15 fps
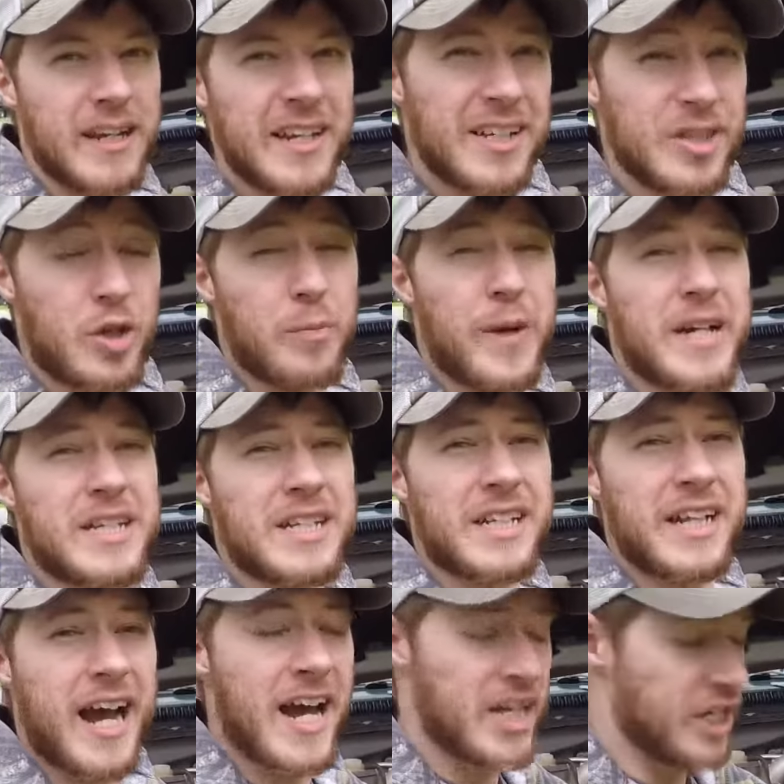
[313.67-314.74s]
So basically,
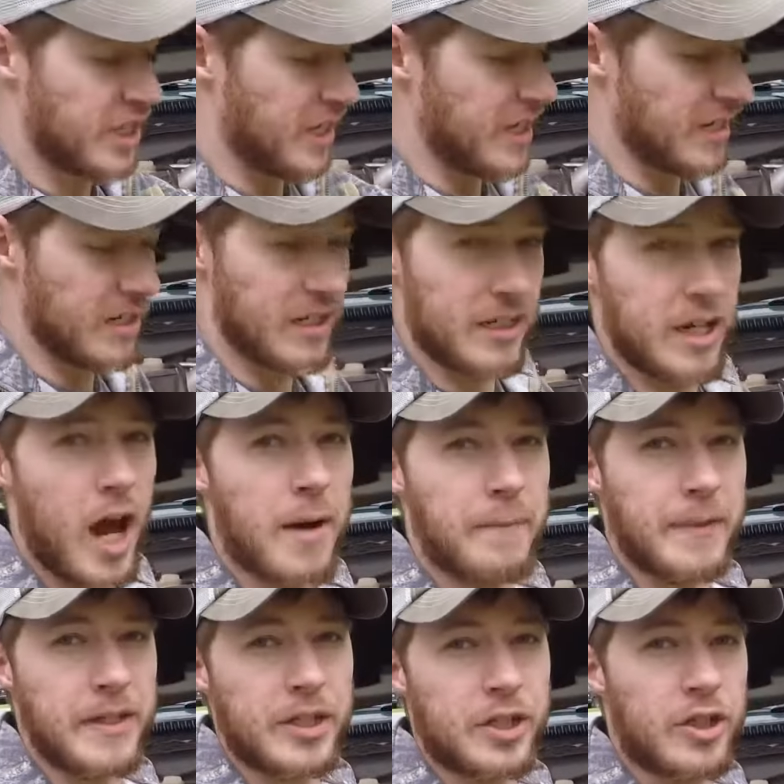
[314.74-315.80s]
I just needed to top
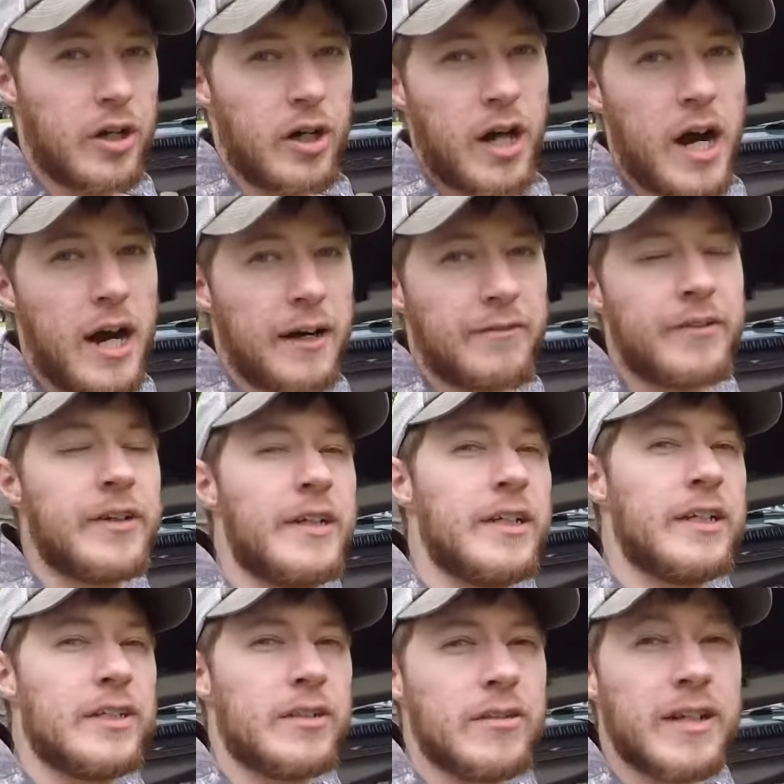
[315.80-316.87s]
this truck off
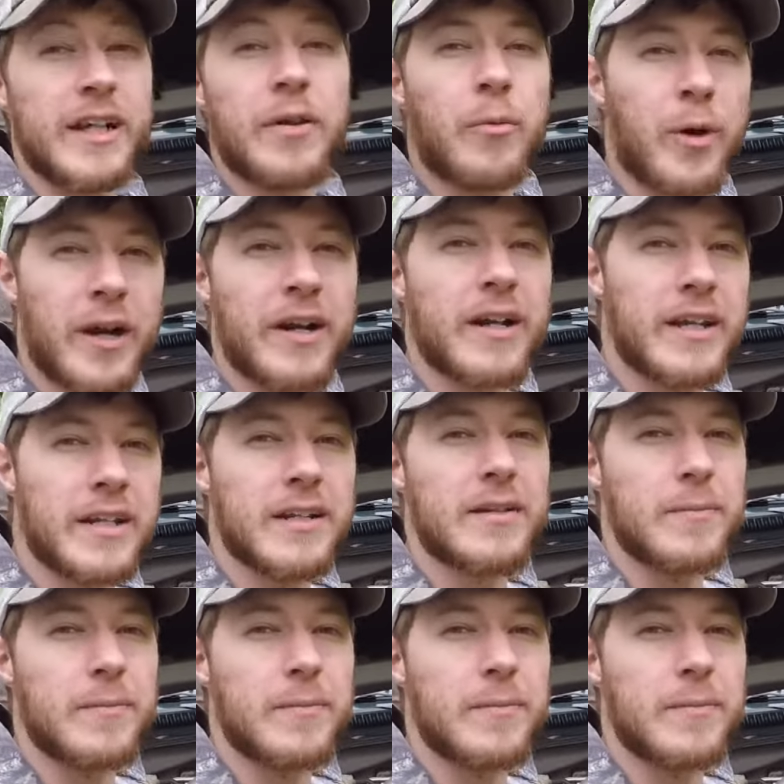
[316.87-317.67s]
to get it where it needed to